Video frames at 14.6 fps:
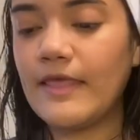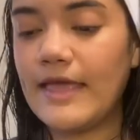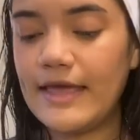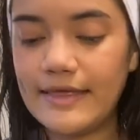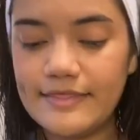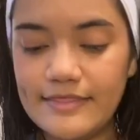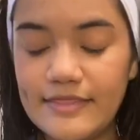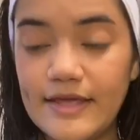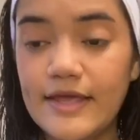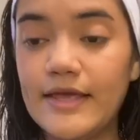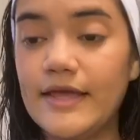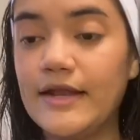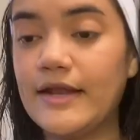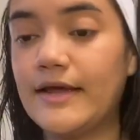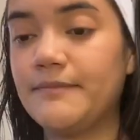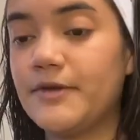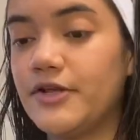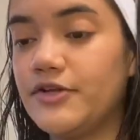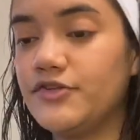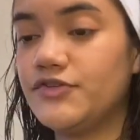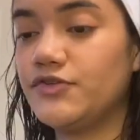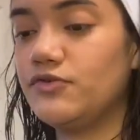And then I'm
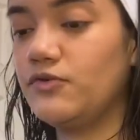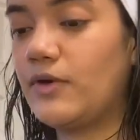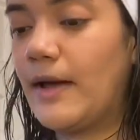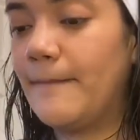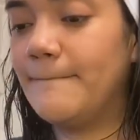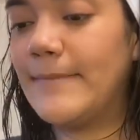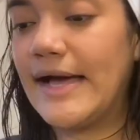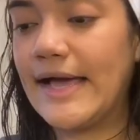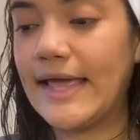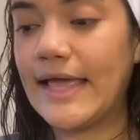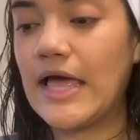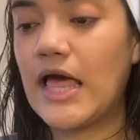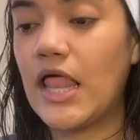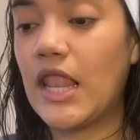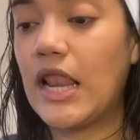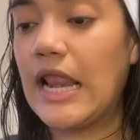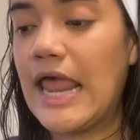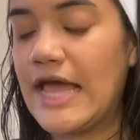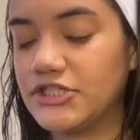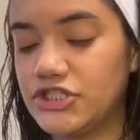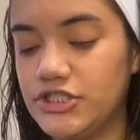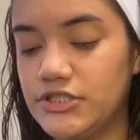gonna do my
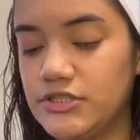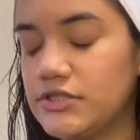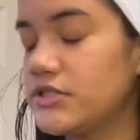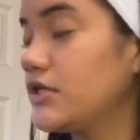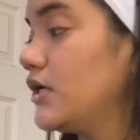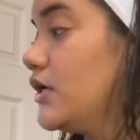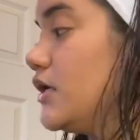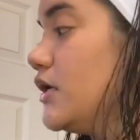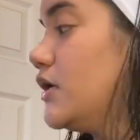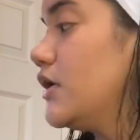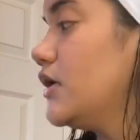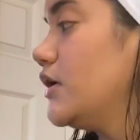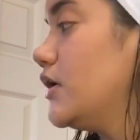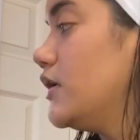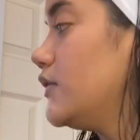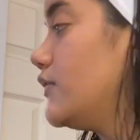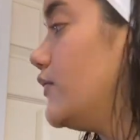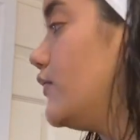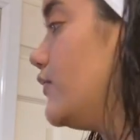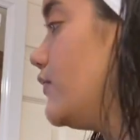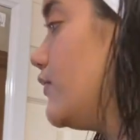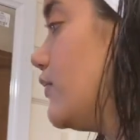lashes.
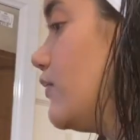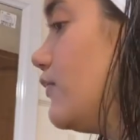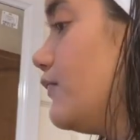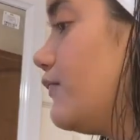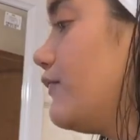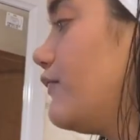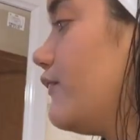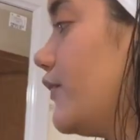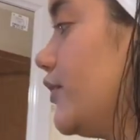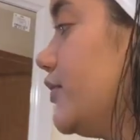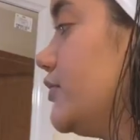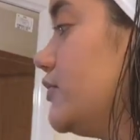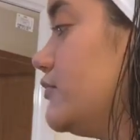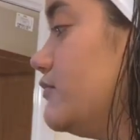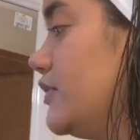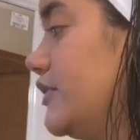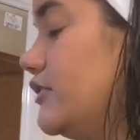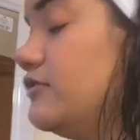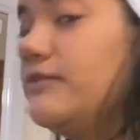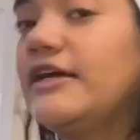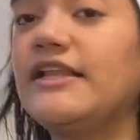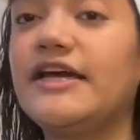So first, when I do
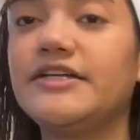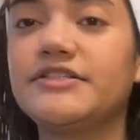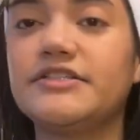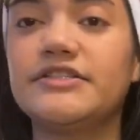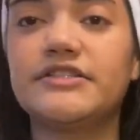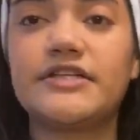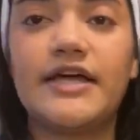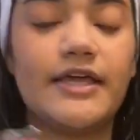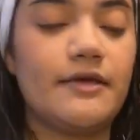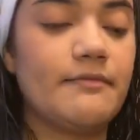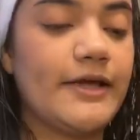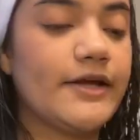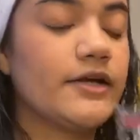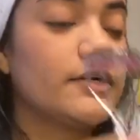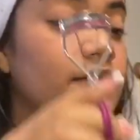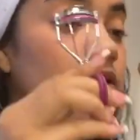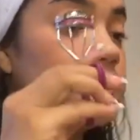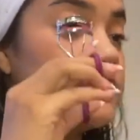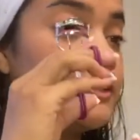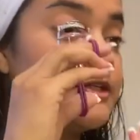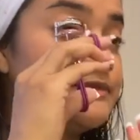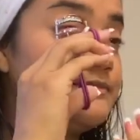my lashes, I get my
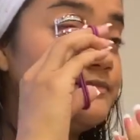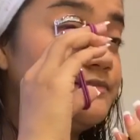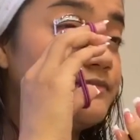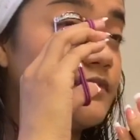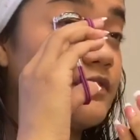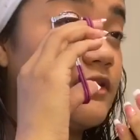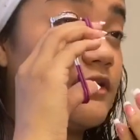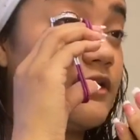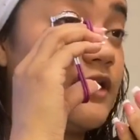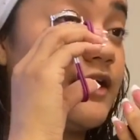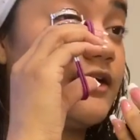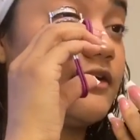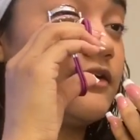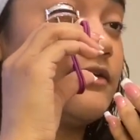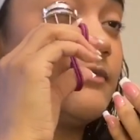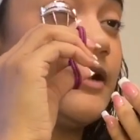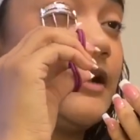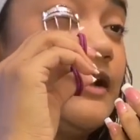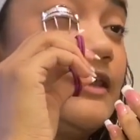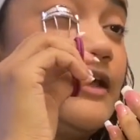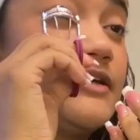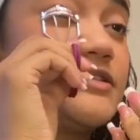curler. I curl my
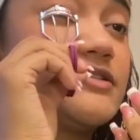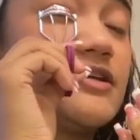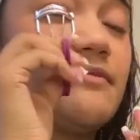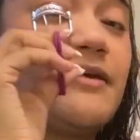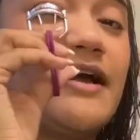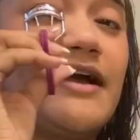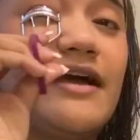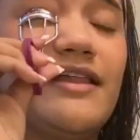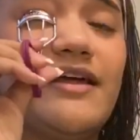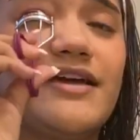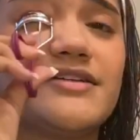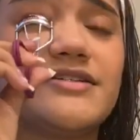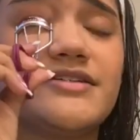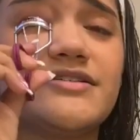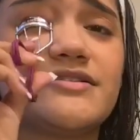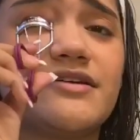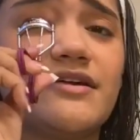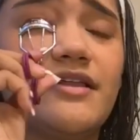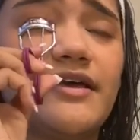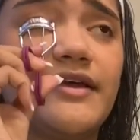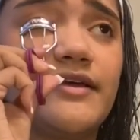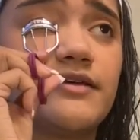eyelashes. Now my eyelashes are
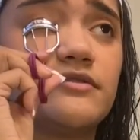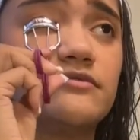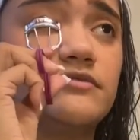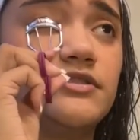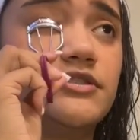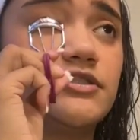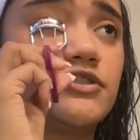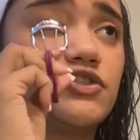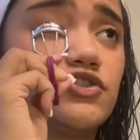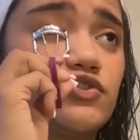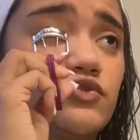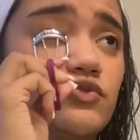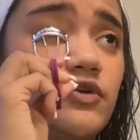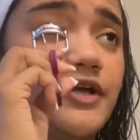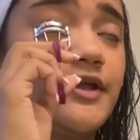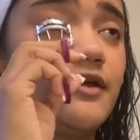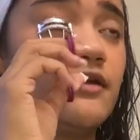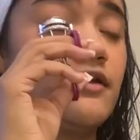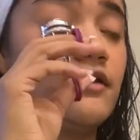like destroyed.